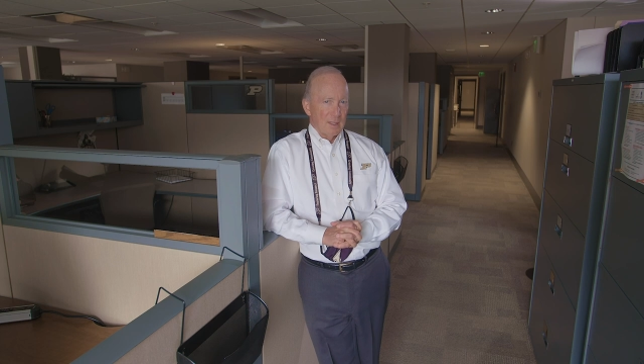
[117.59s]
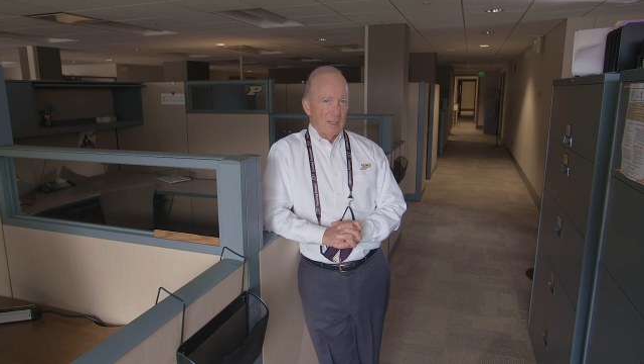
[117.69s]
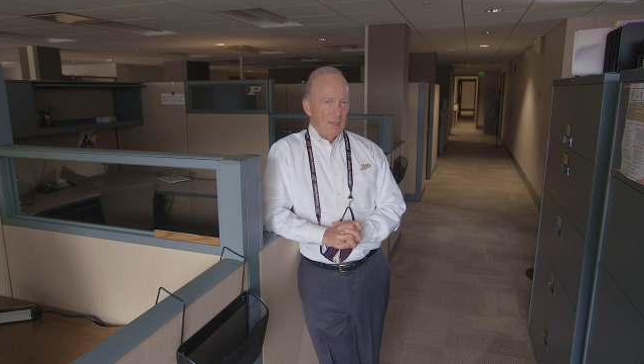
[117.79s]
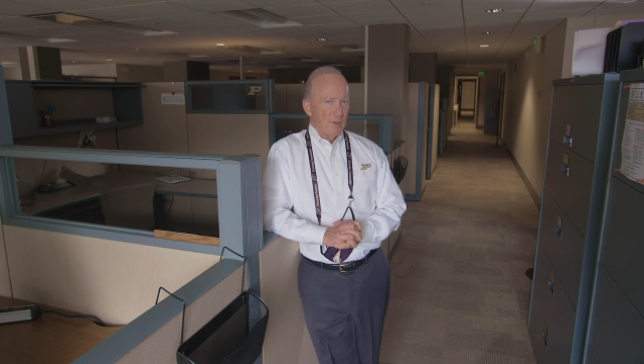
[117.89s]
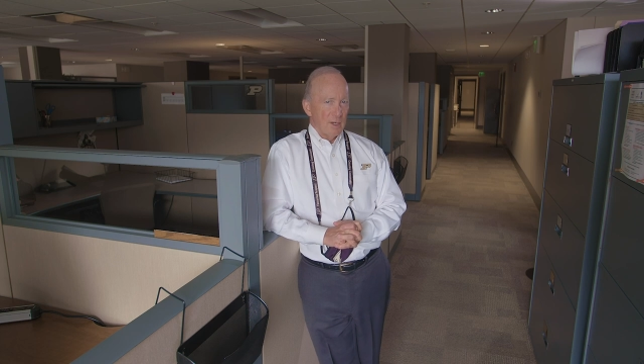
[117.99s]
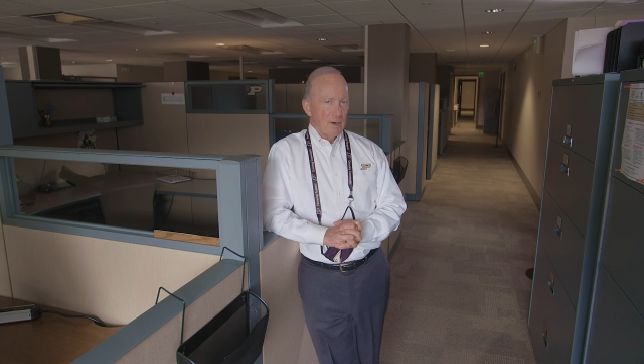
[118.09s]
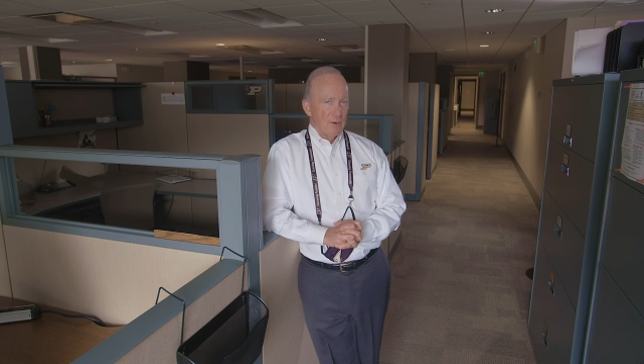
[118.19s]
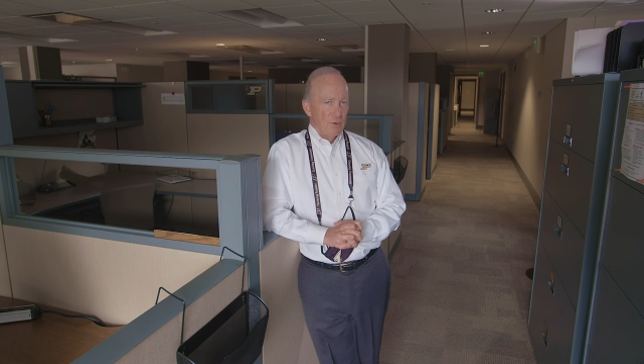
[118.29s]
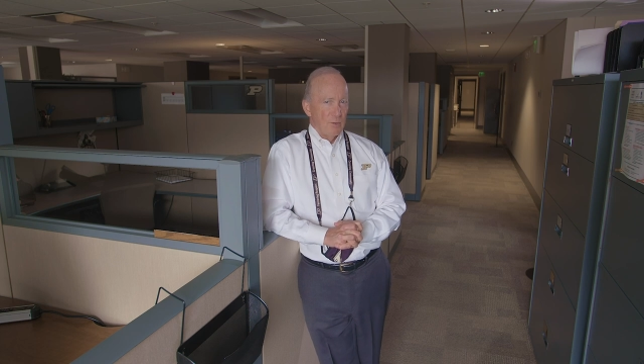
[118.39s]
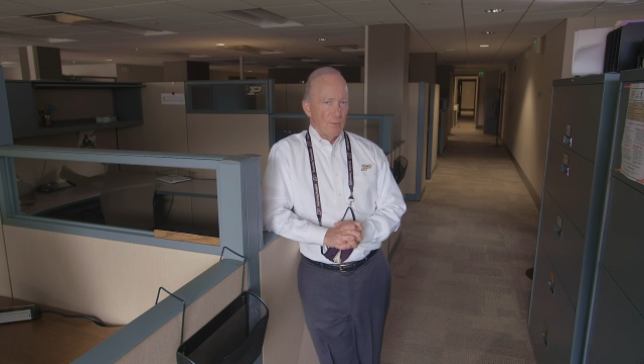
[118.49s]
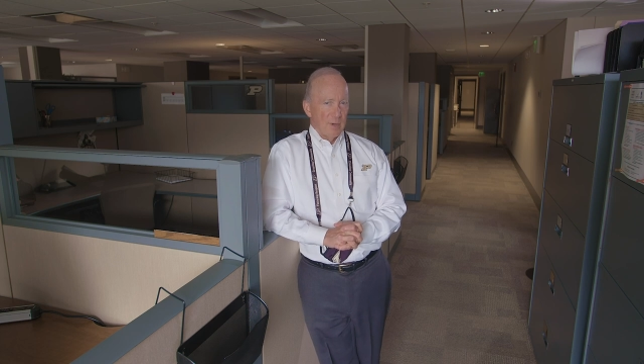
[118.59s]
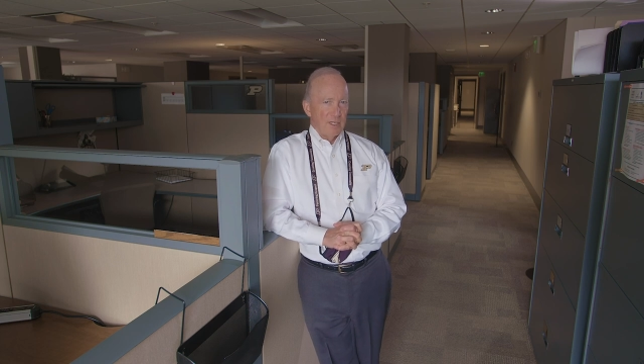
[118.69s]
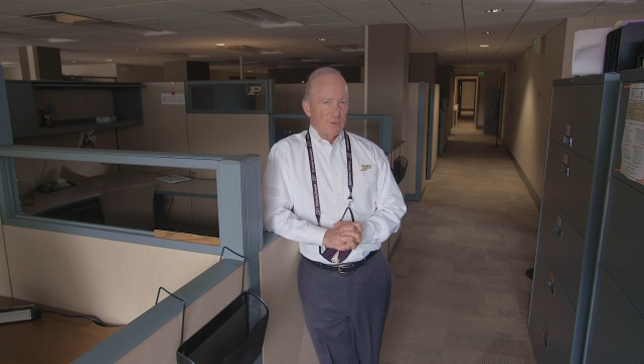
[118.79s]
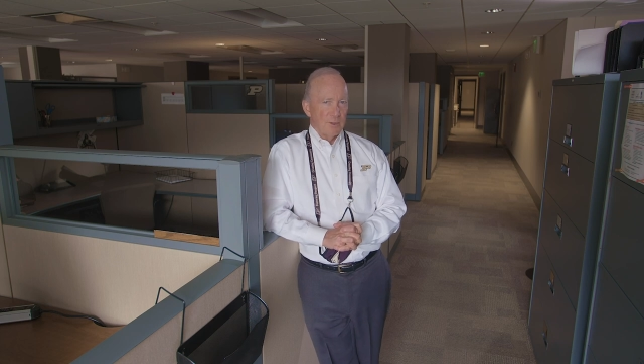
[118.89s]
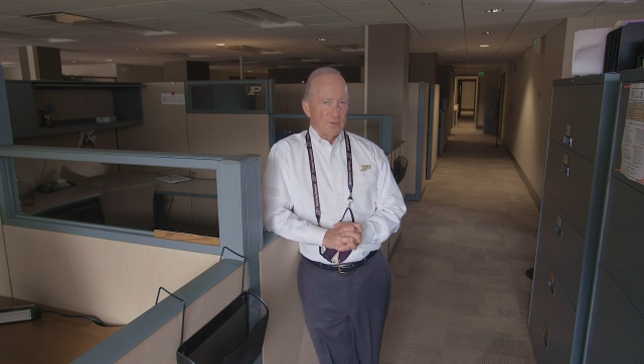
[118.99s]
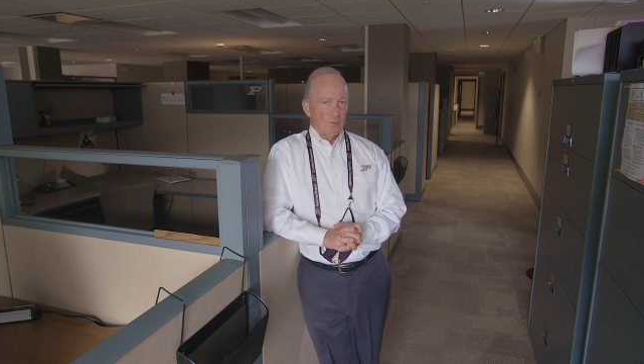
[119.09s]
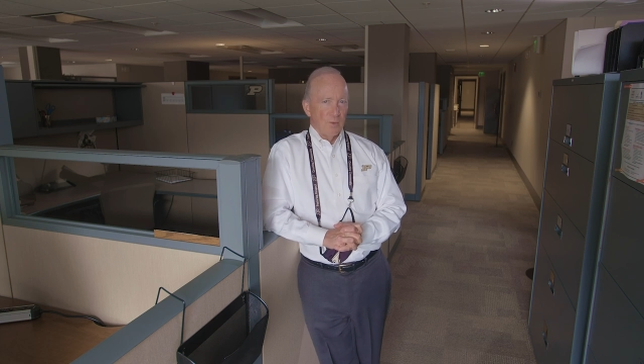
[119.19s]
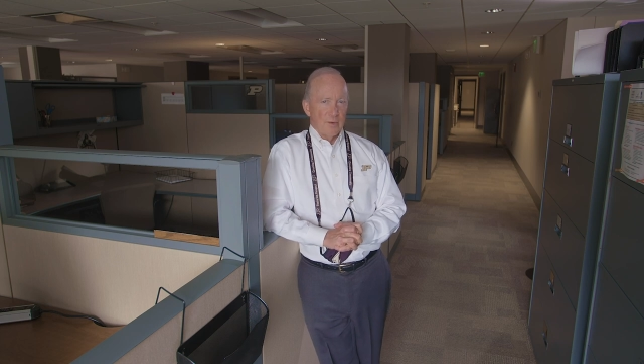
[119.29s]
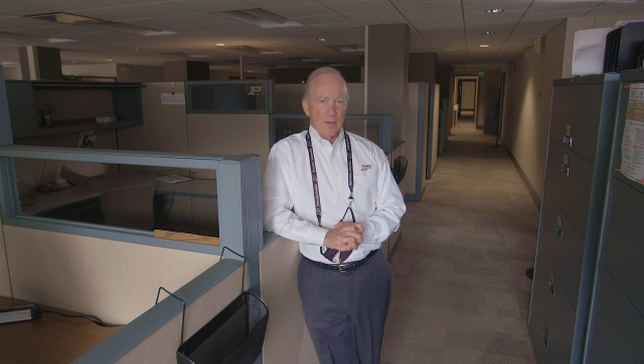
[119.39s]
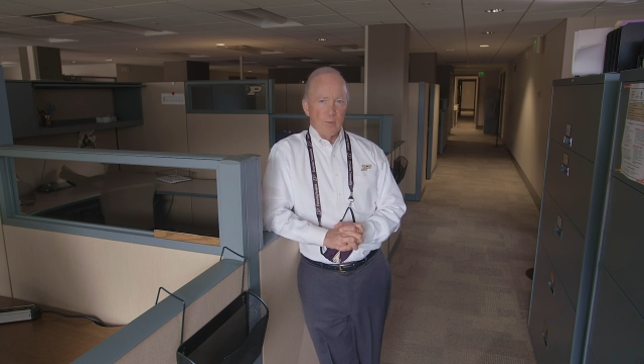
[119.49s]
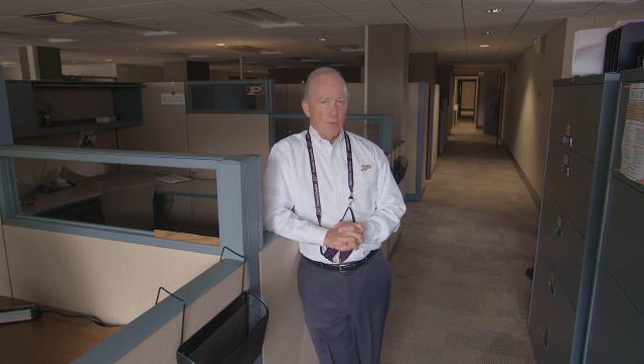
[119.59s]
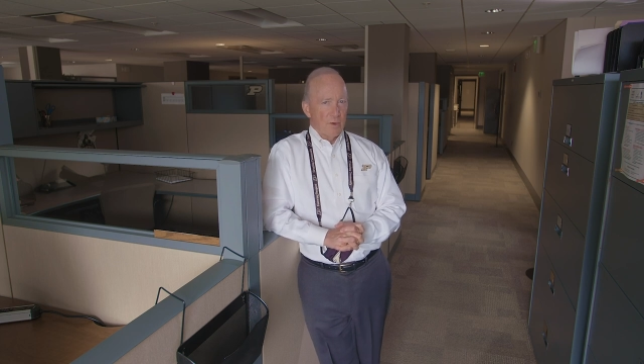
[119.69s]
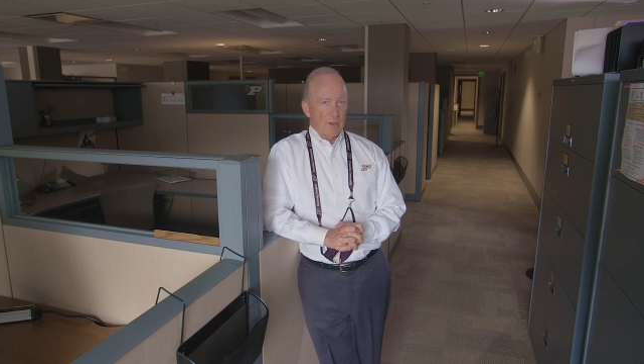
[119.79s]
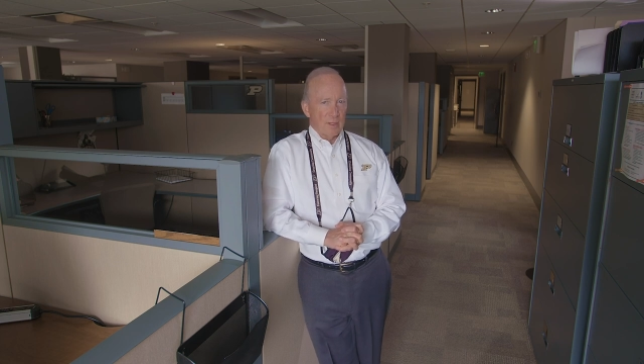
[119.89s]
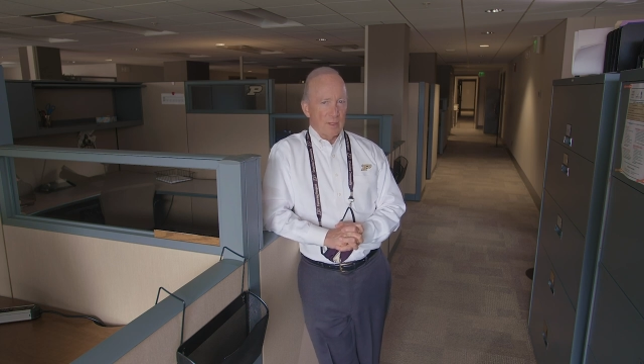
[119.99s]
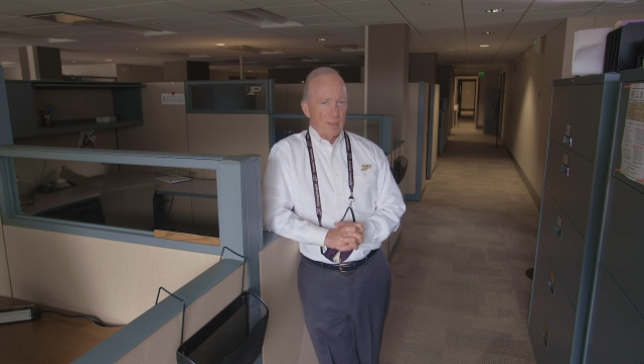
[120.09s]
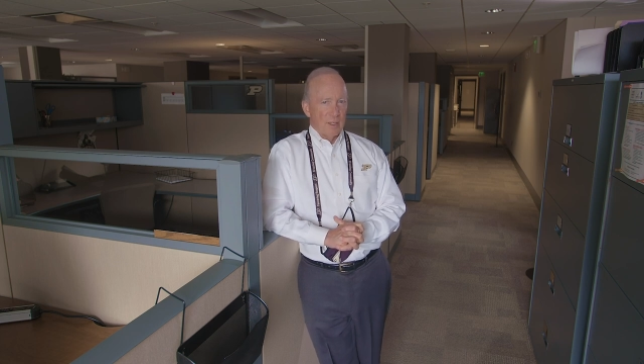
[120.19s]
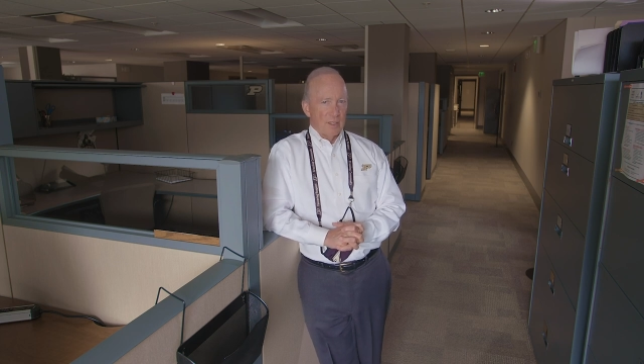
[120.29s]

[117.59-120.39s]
keeping our new arrangements where they work